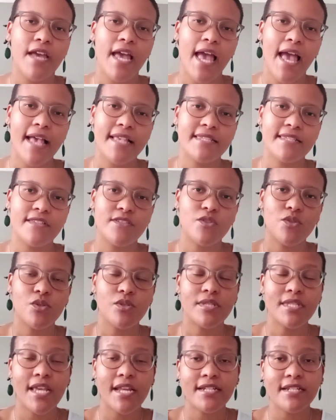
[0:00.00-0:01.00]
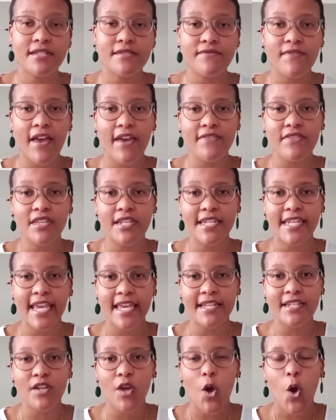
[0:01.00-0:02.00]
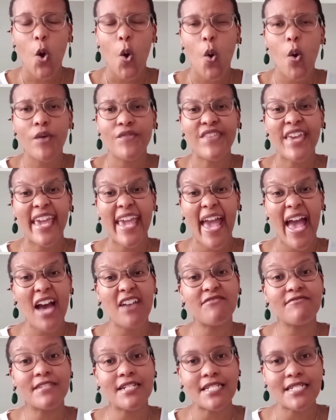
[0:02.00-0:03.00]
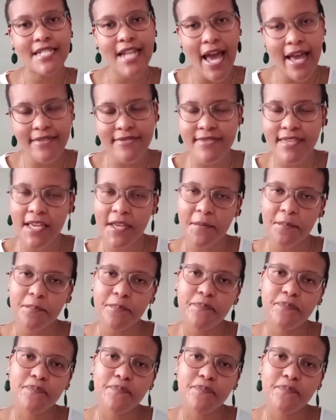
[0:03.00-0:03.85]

assets to satisfy the debt or they have nothing,